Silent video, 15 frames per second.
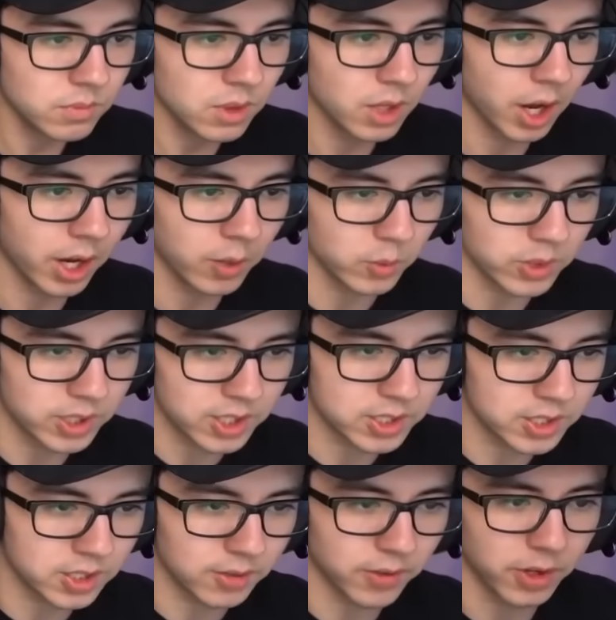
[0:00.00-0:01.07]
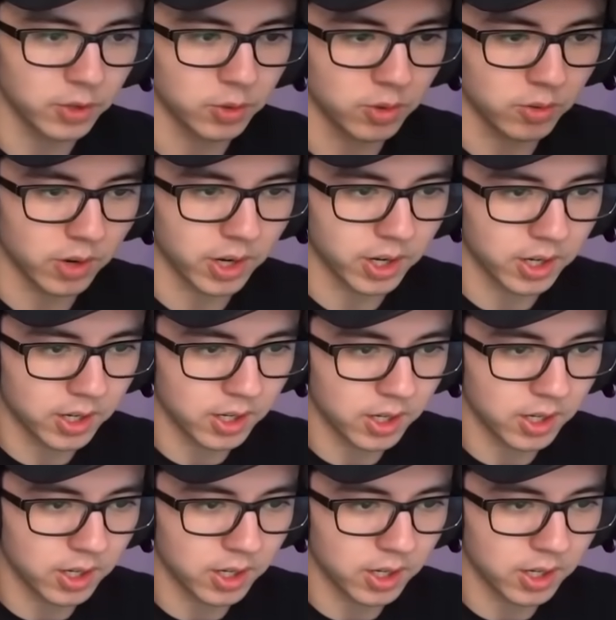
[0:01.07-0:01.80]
I can win this if I do it right.